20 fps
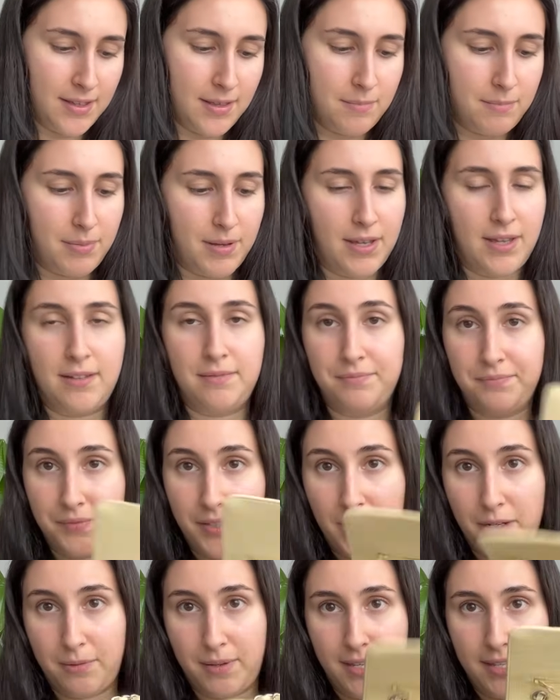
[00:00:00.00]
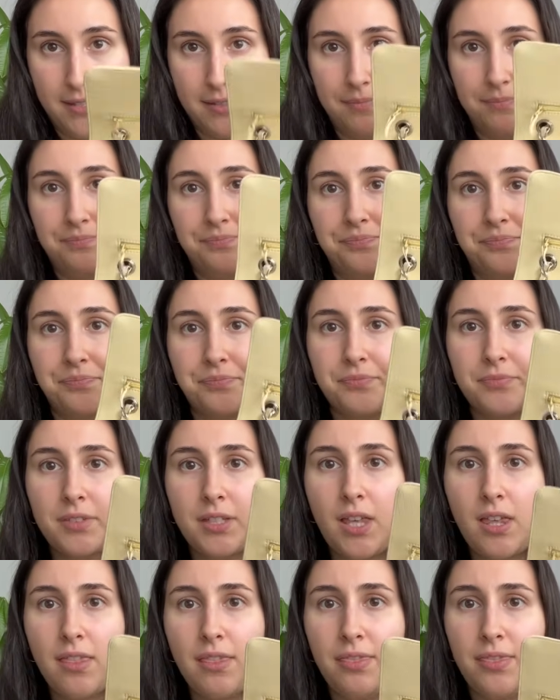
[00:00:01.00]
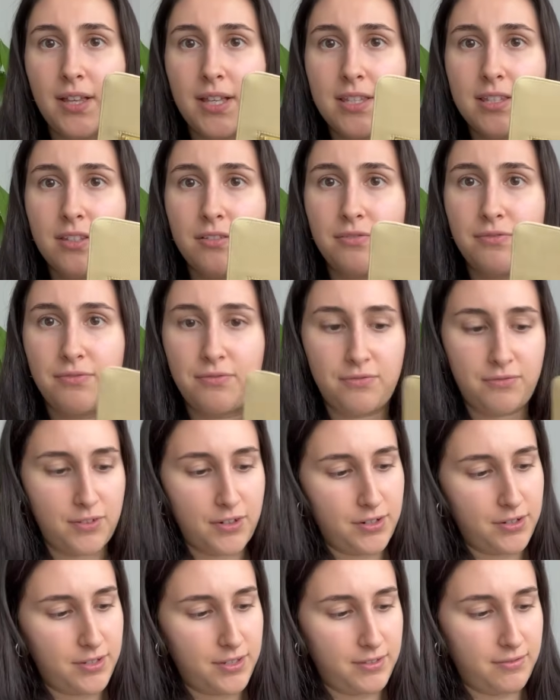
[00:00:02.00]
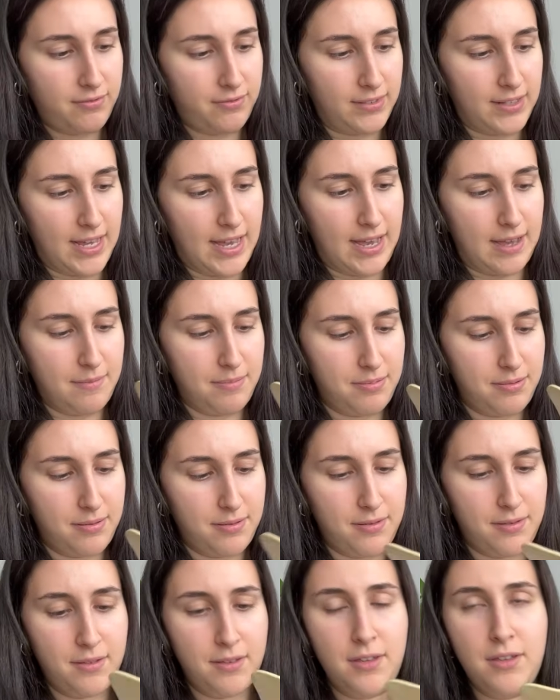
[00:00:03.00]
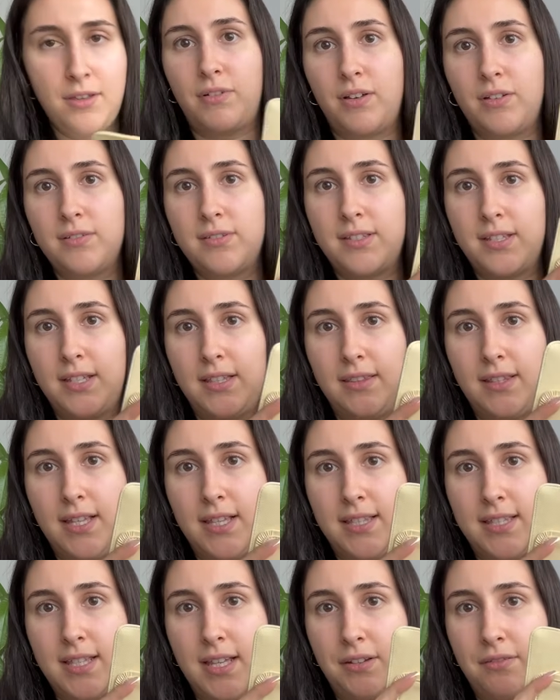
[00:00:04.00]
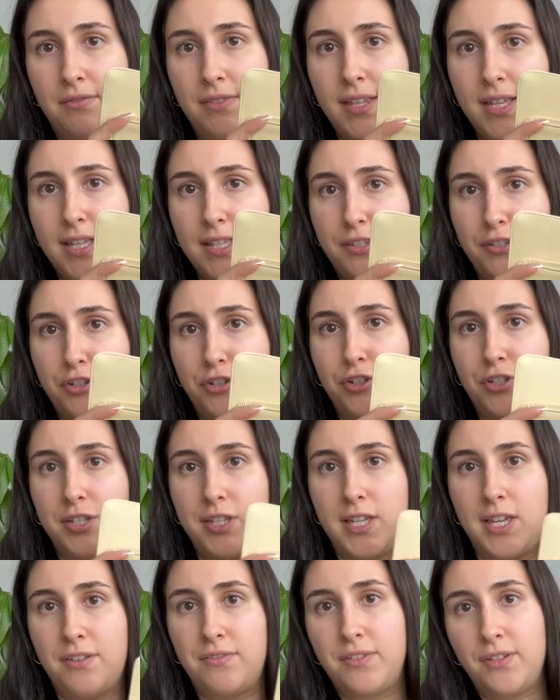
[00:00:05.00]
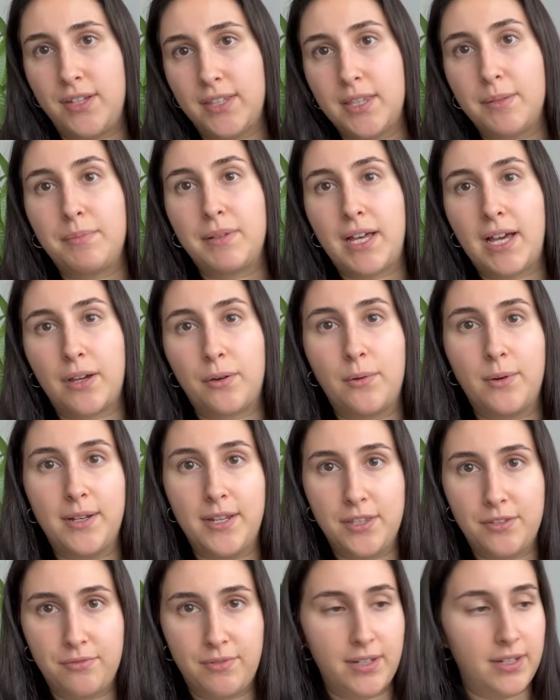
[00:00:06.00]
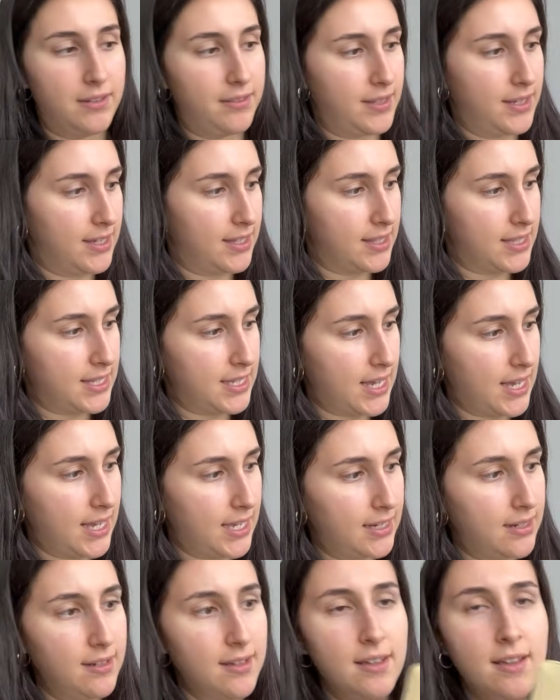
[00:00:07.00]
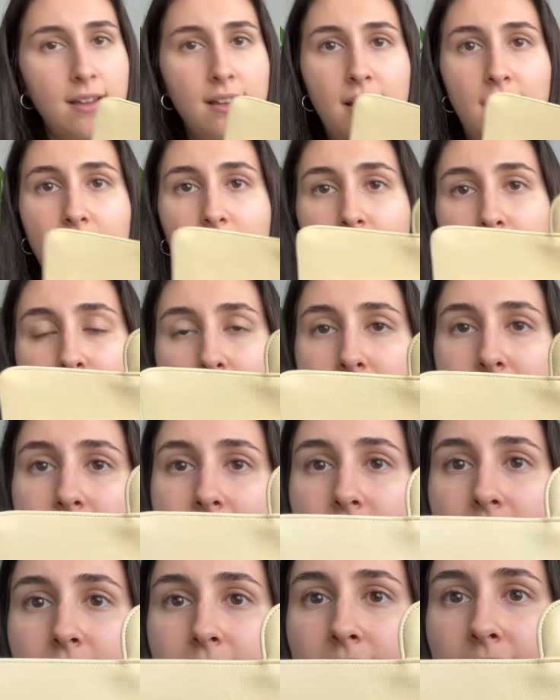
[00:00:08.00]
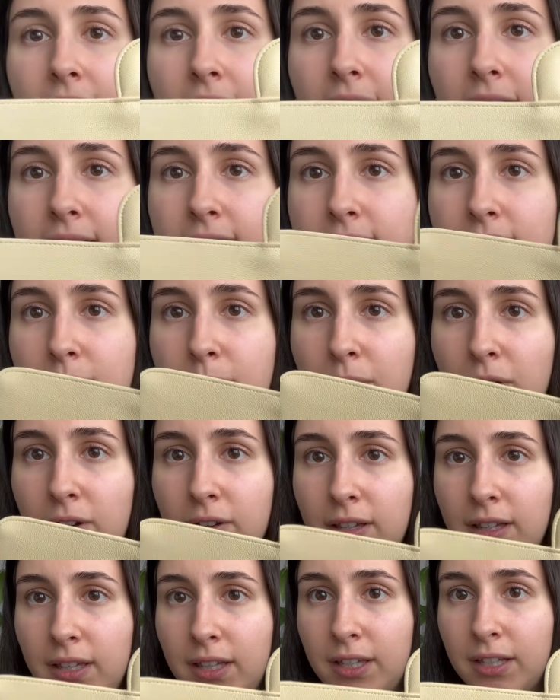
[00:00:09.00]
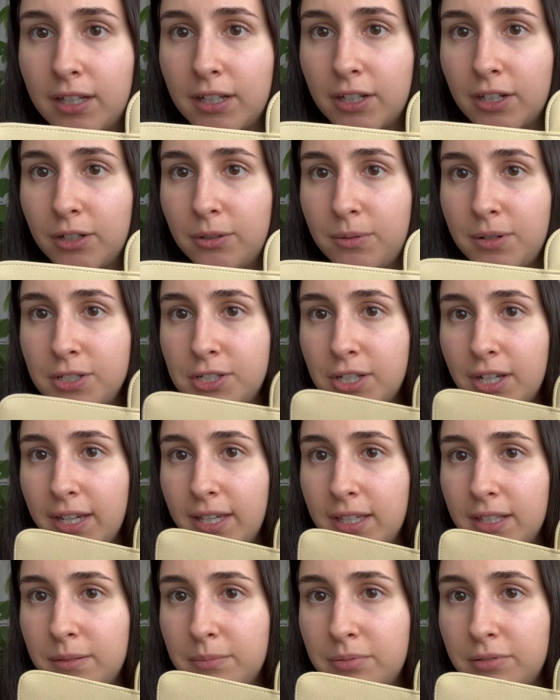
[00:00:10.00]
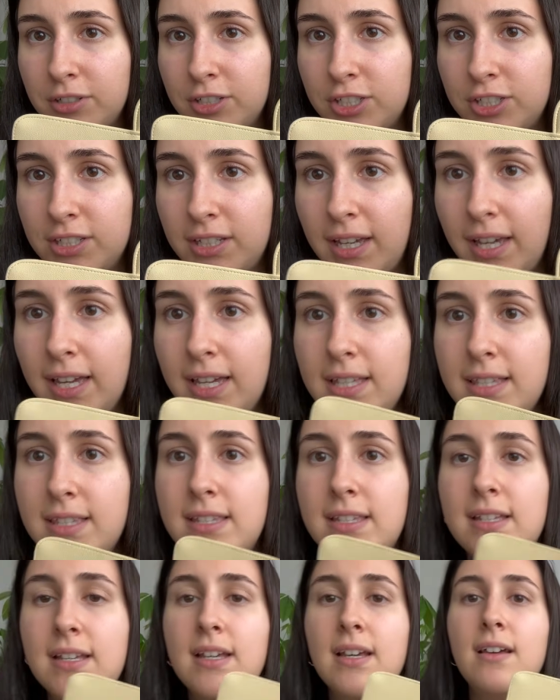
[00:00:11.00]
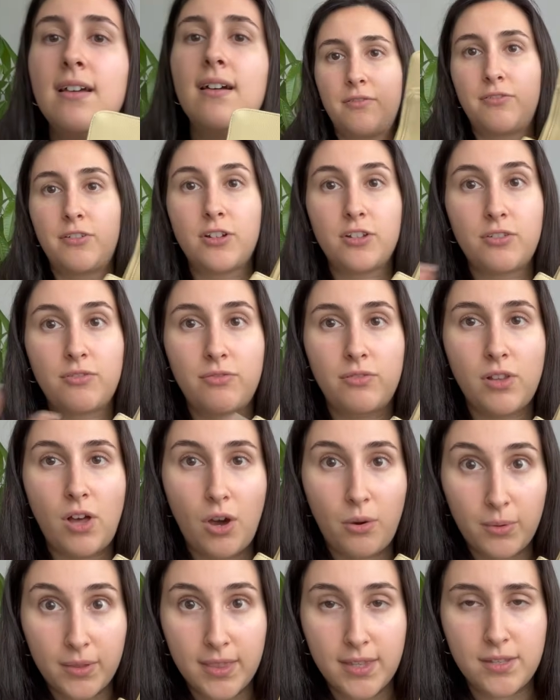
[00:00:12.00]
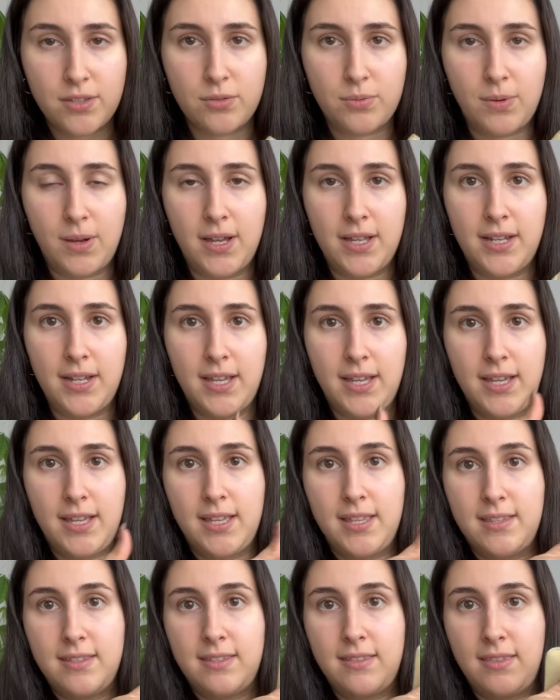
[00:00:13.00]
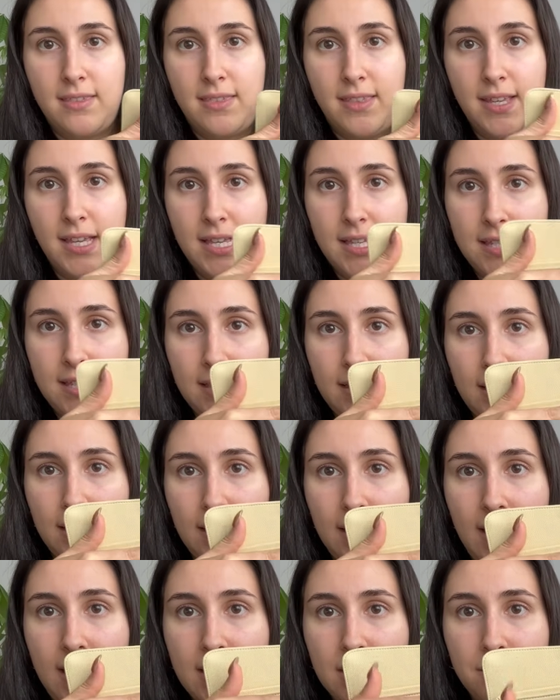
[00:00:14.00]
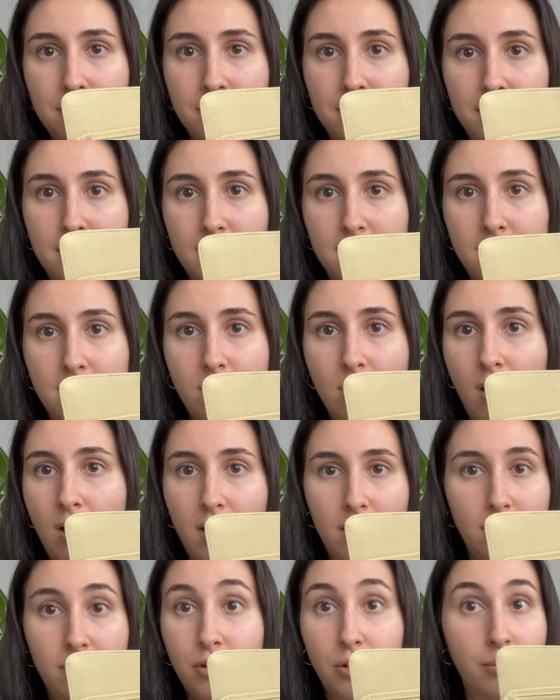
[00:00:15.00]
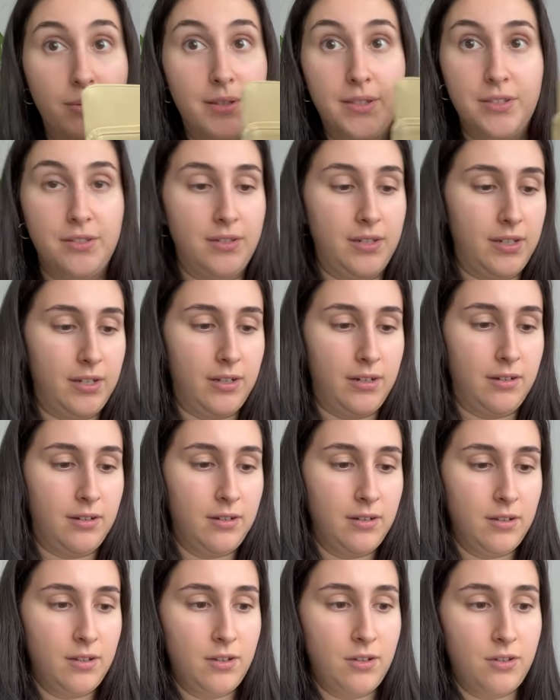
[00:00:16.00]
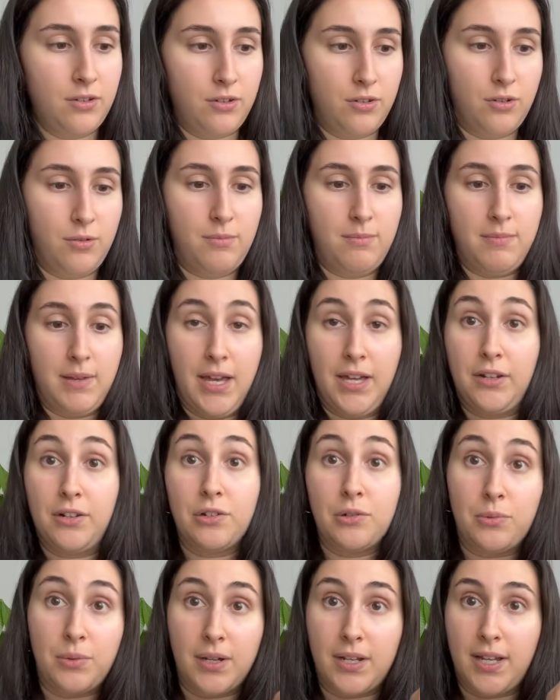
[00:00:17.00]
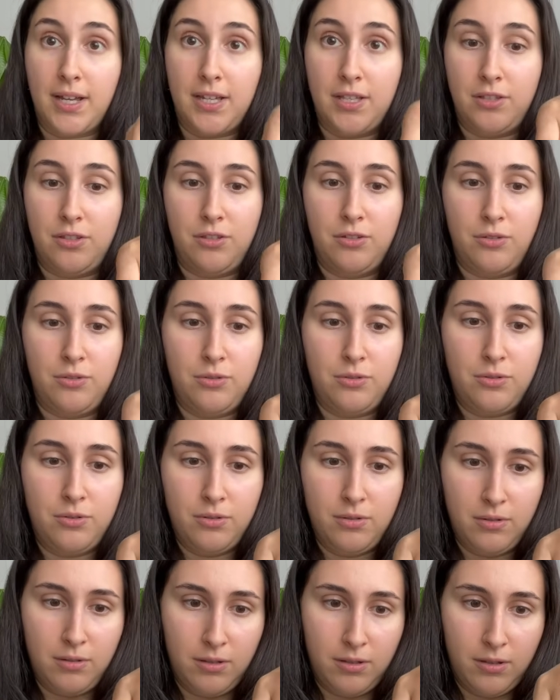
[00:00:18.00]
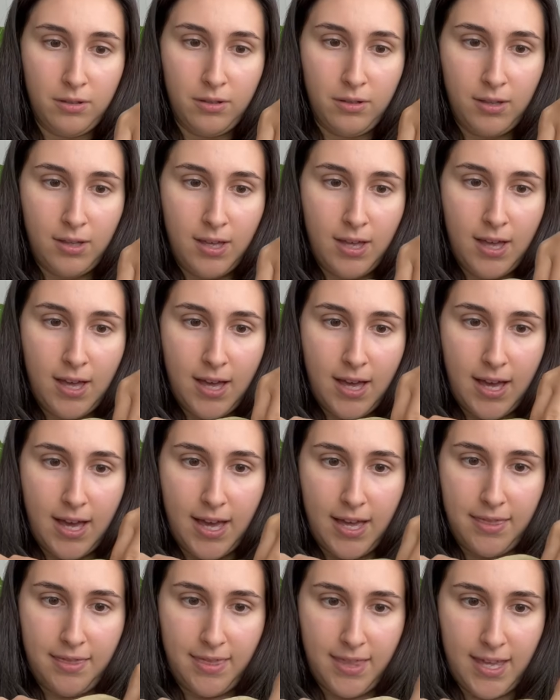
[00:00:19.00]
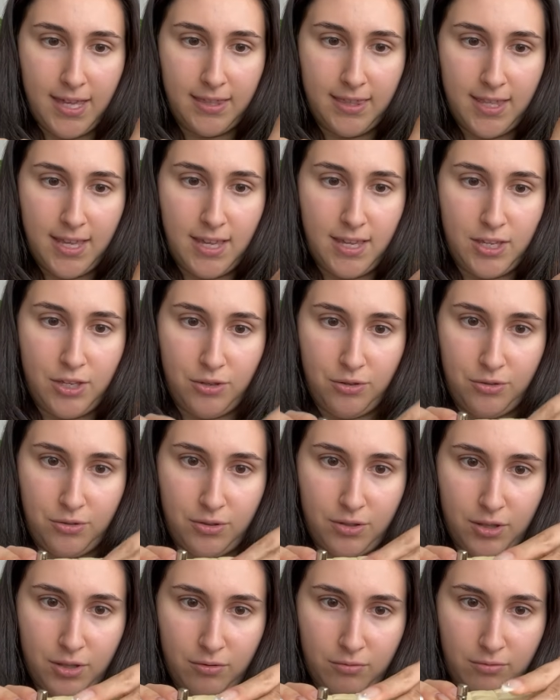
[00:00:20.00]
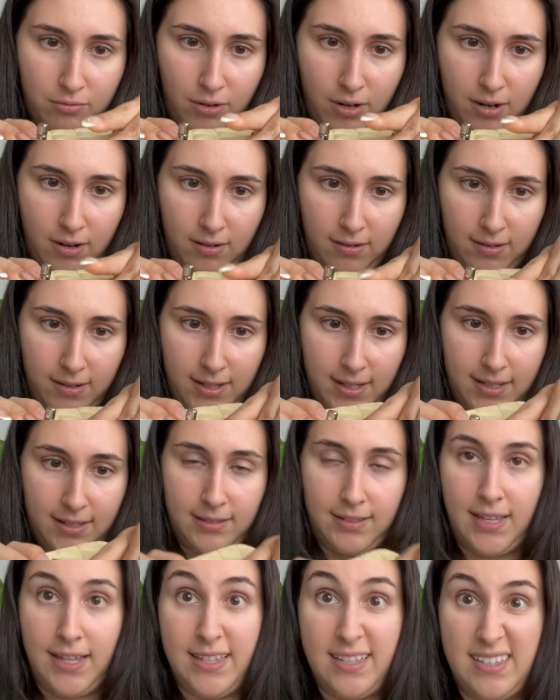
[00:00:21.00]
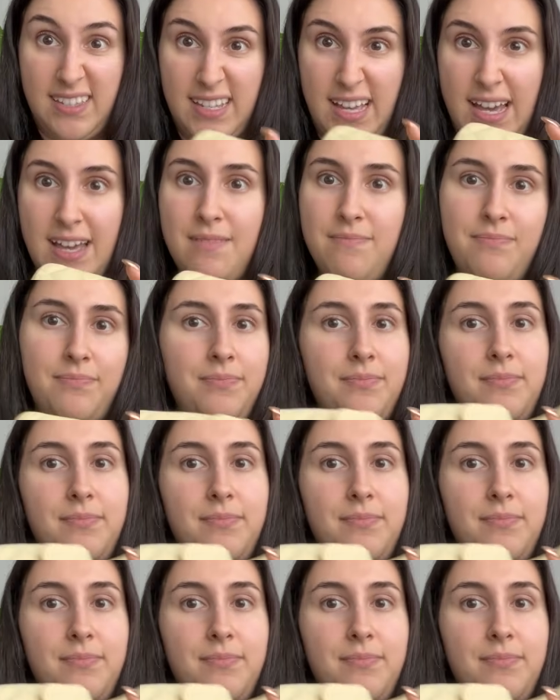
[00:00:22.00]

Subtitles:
But anyways, that's the first flap. All seen the inside of this. Usually if you get the black one, it's red on the inside. It still has the marking here, which I can appreciate. First flaw with this one is this clasp does not go into here. No matter what I do, I think they use the wrong like set,